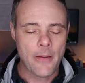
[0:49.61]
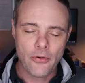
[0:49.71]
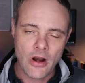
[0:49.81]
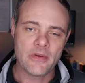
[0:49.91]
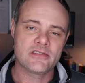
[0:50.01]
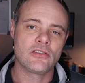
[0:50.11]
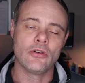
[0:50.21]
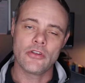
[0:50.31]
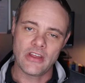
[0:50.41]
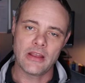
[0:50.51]
I promise
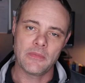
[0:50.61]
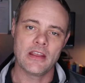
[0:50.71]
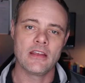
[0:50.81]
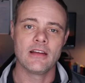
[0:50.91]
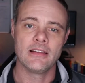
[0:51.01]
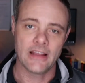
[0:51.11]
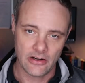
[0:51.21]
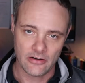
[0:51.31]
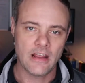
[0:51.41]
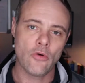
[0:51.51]
you'll thank me later.